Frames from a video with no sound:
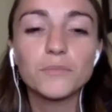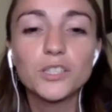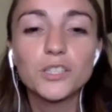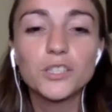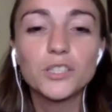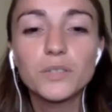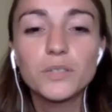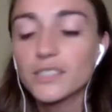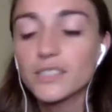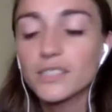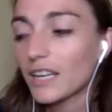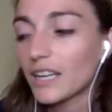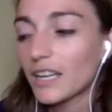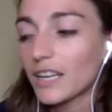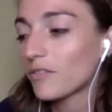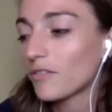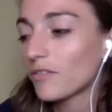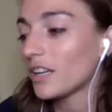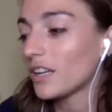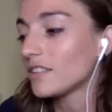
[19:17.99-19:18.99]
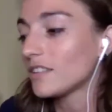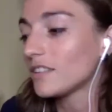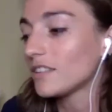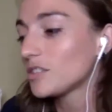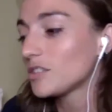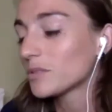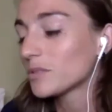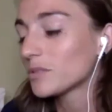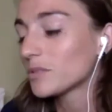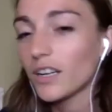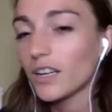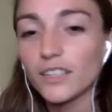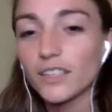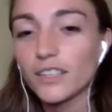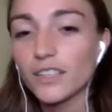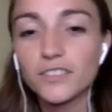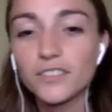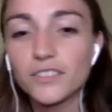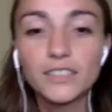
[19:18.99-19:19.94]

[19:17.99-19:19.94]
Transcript: She was I forget. She was hot though.